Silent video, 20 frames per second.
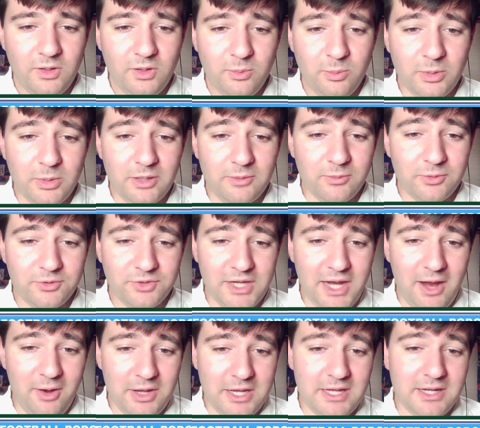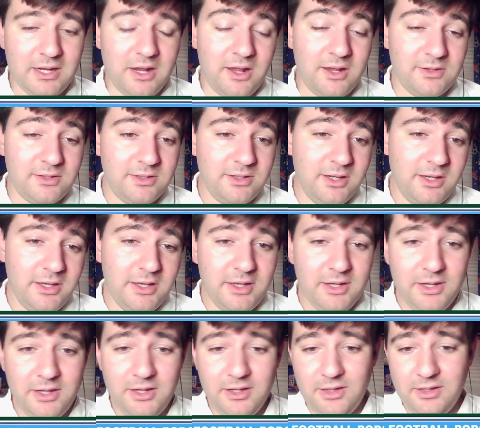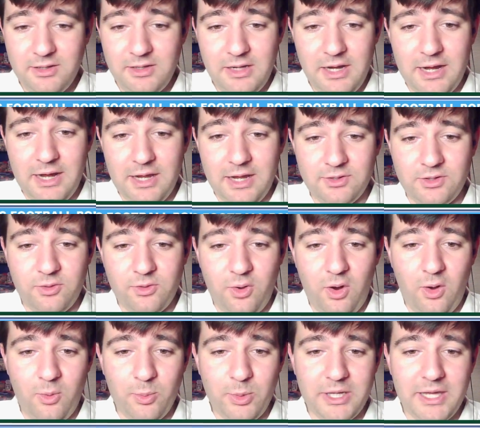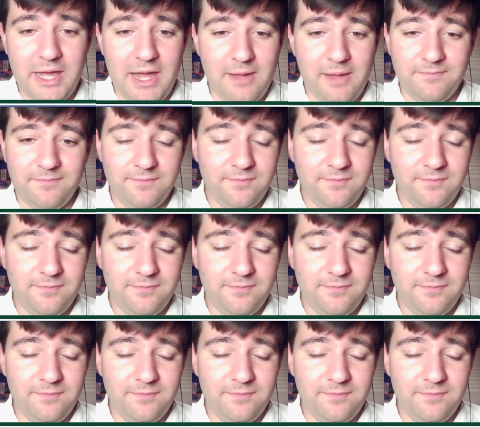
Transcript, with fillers: but we'll see how he does in his new home. But yeah,